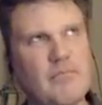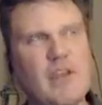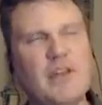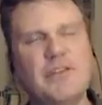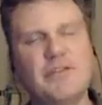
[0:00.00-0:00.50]

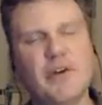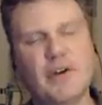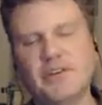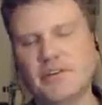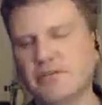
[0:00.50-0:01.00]
it is
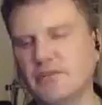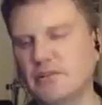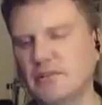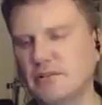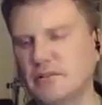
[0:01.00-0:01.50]
very
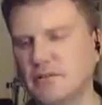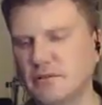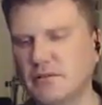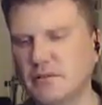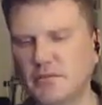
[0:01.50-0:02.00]
different.
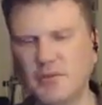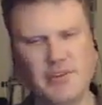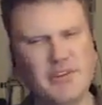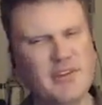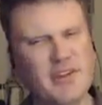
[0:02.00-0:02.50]

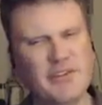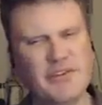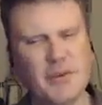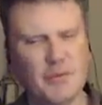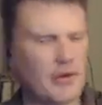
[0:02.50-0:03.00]
But in
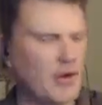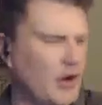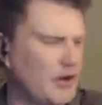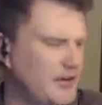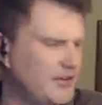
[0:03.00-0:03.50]
some
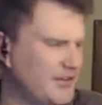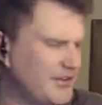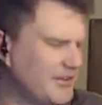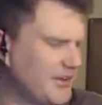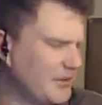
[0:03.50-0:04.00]
regard, it is in
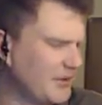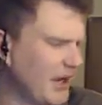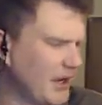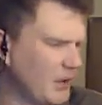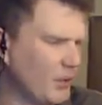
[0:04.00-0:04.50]
the same
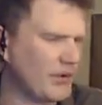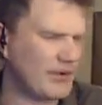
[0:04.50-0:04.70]
category,